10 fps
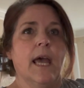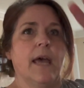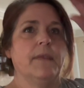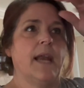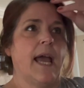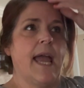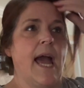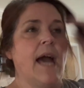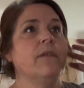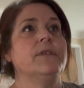And then I
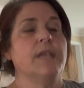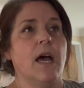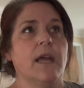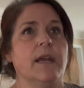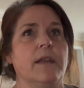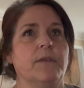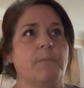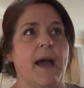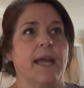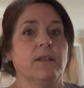have done
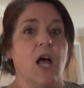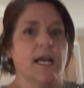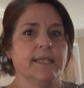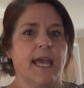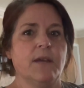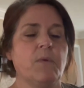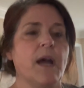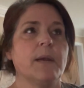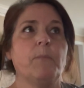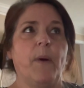my latte one,